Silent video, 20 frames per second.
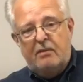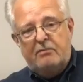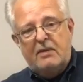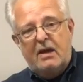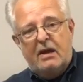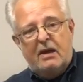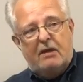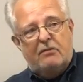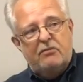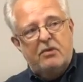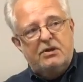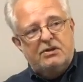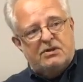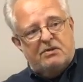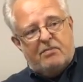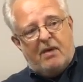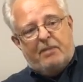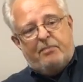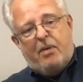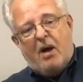I mean, I
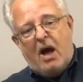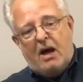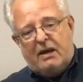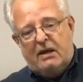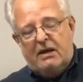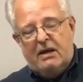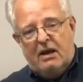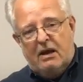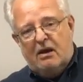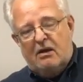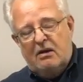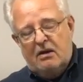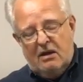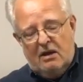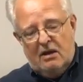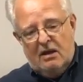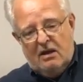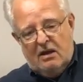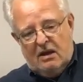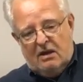reach in my pocket here
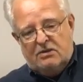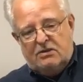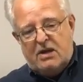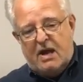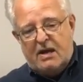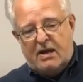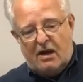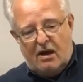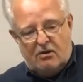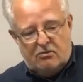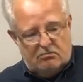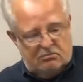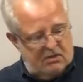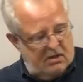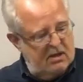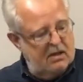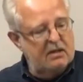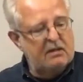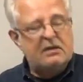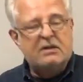and take out
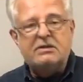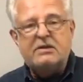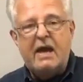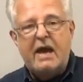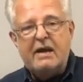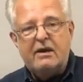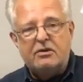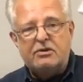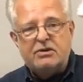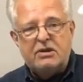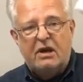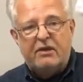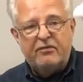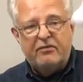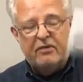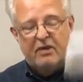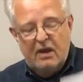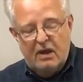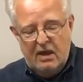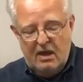this handkerchief.
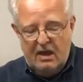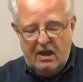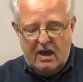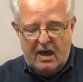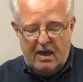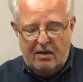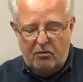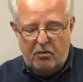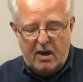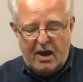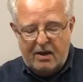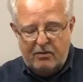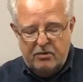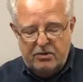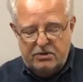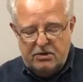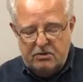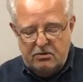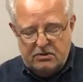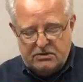And what I
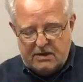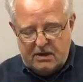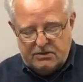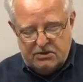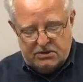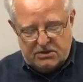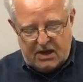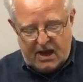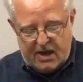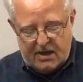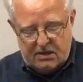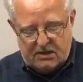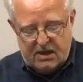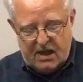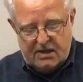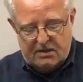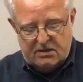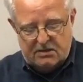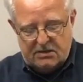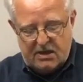would do is I just kind of
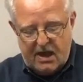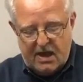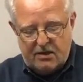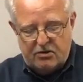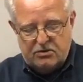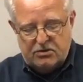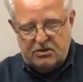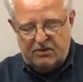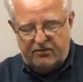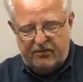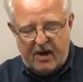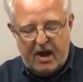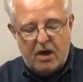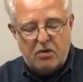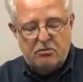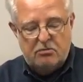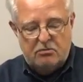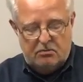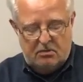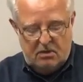take this handkerchief
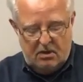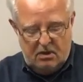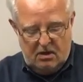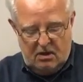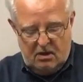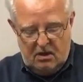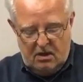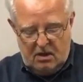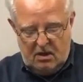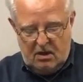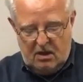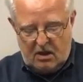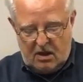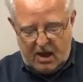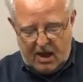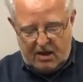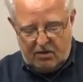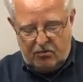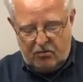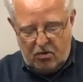out,
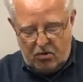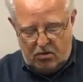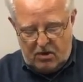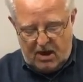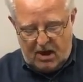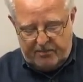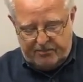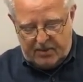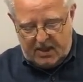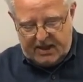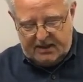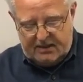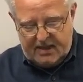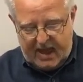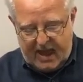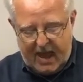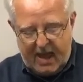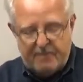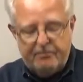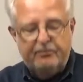kind of roll it up like
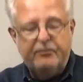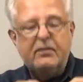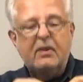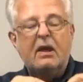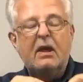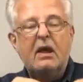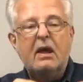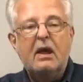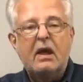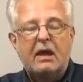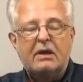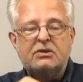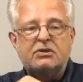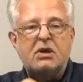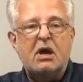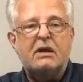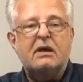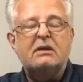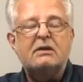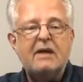that, and
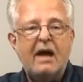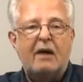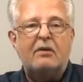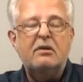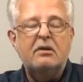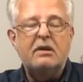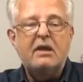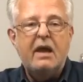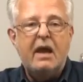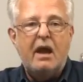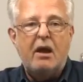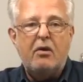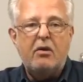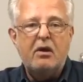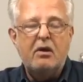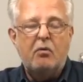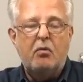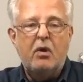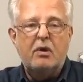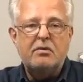tuck it down in the
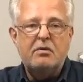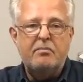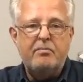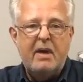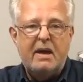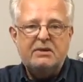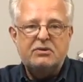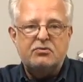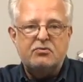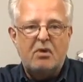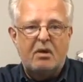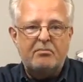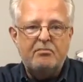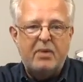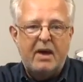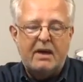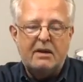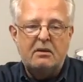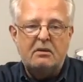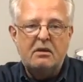area where the bass
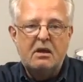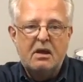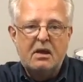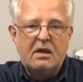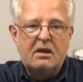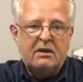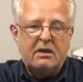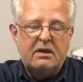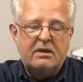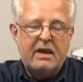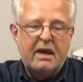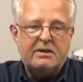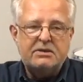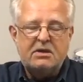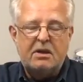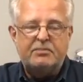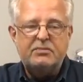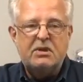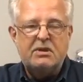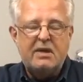drum pedal
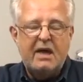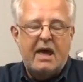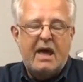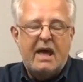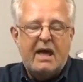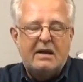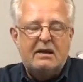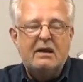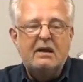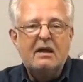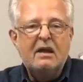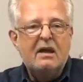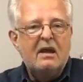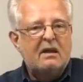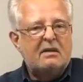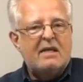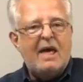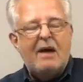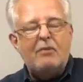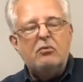connects up to the head.
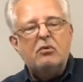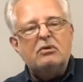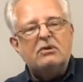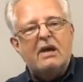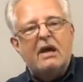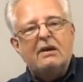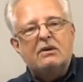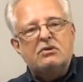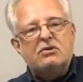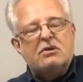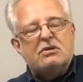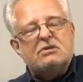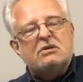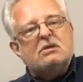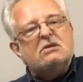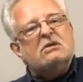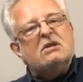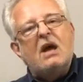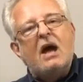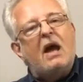That will take just
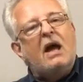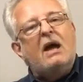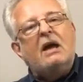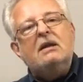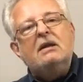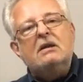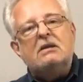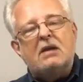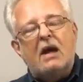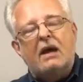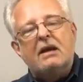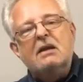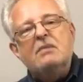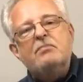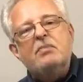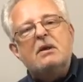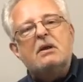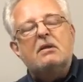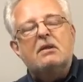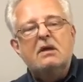a tiny,
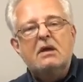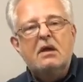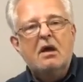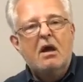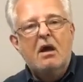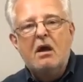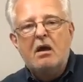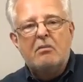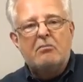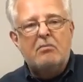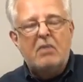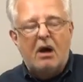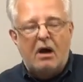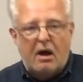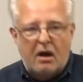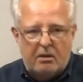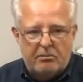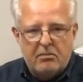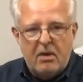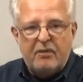tiny bit of the
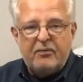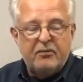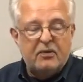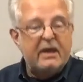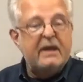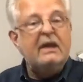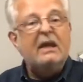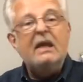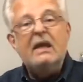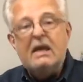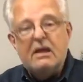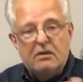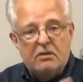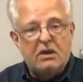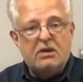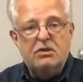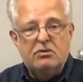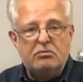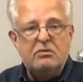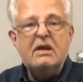muffling in
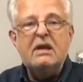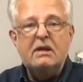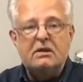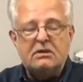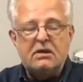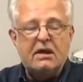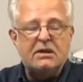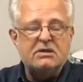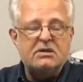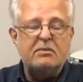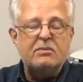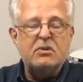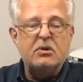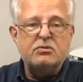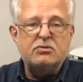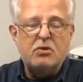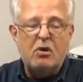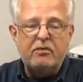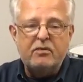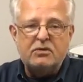that you need. Take some of
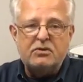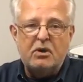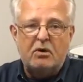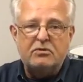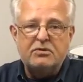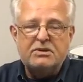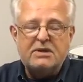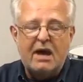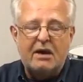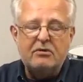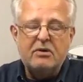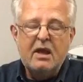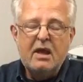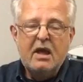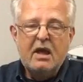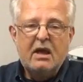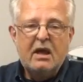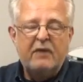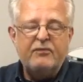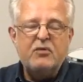those overtones out.
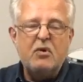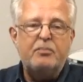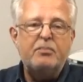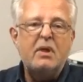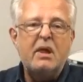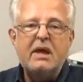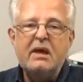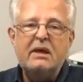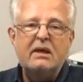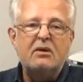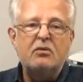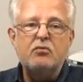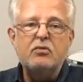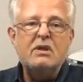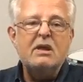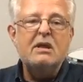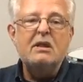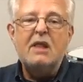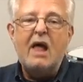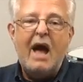If you're playing in a
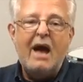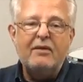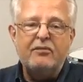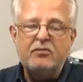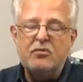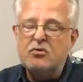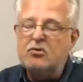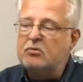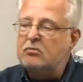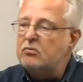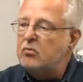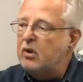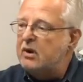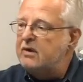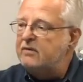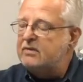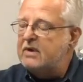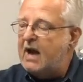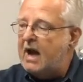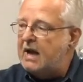really live room
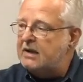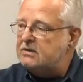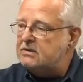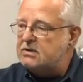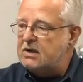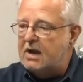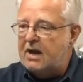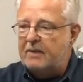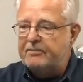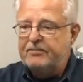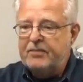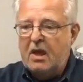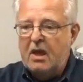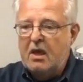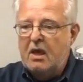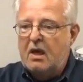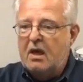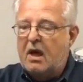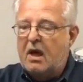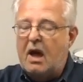where you've got a
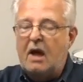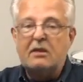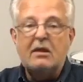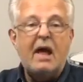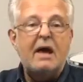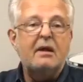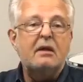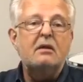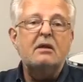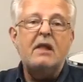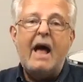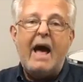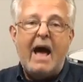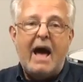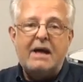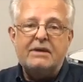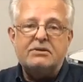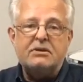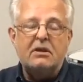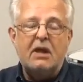lot of
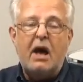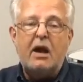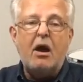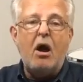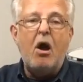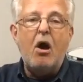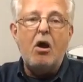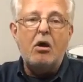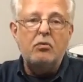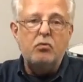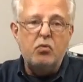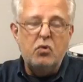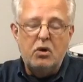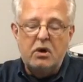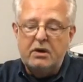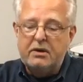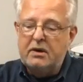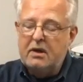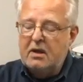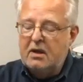glass, a lot of
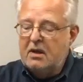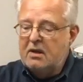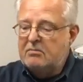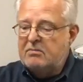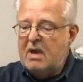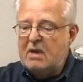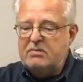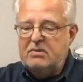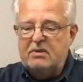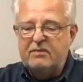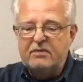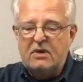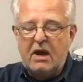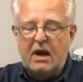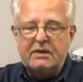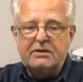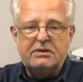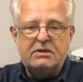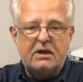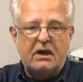hardwood, maybe you've
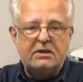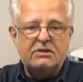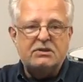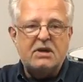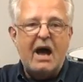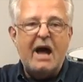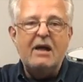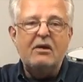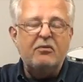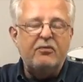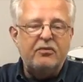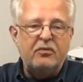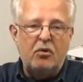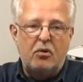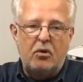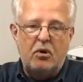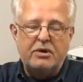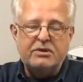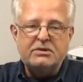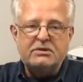got tile
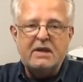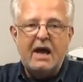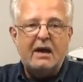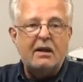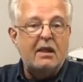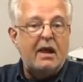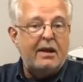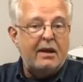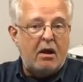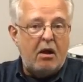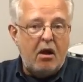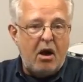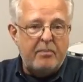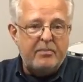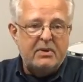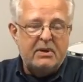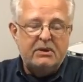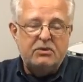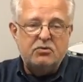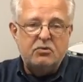floors, not a lot of
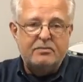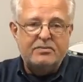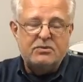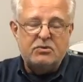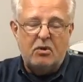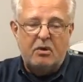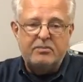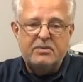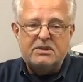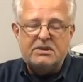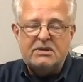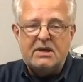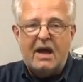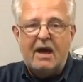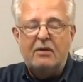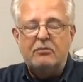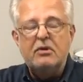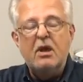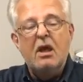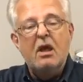carpeting to absorb the
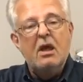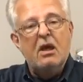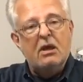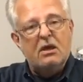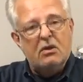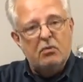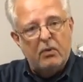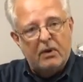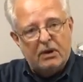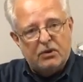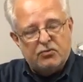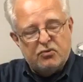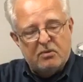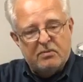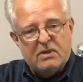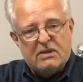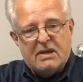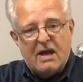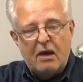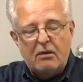sound. You want to
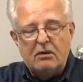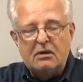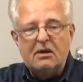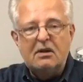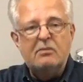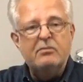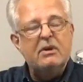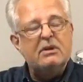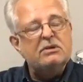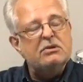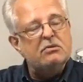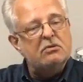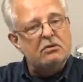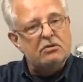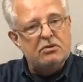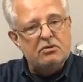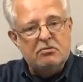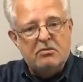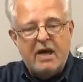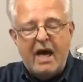trim it down a little bit, you
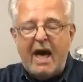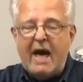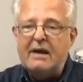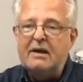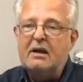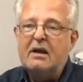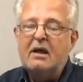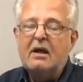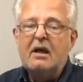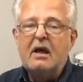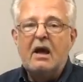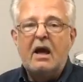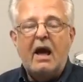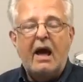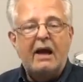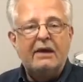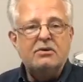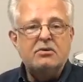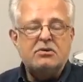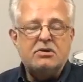can do that.
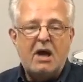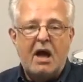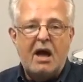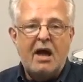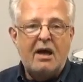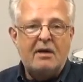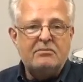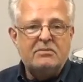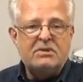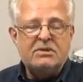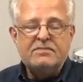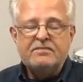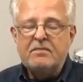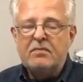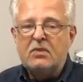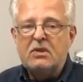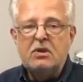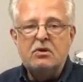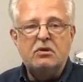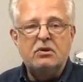On your toms,
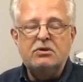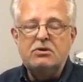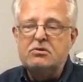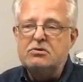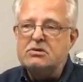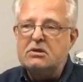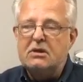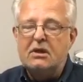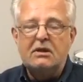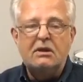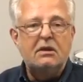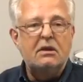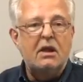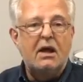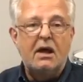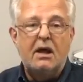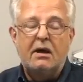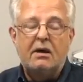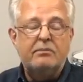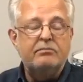you could use a
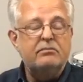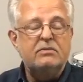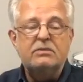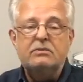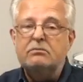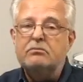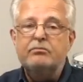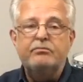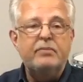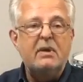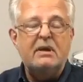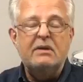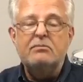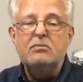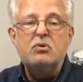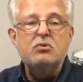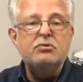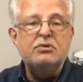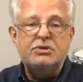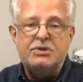little bit of
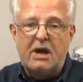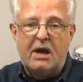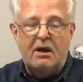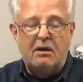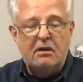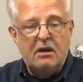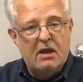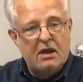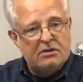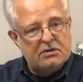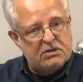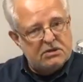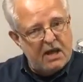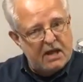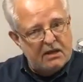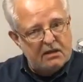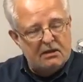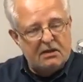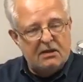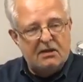moon gel to
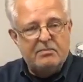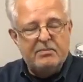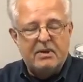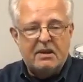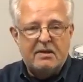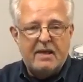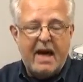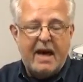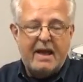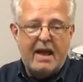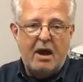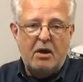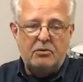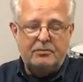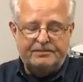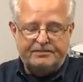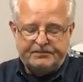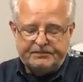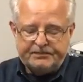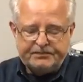take a little bit of that out.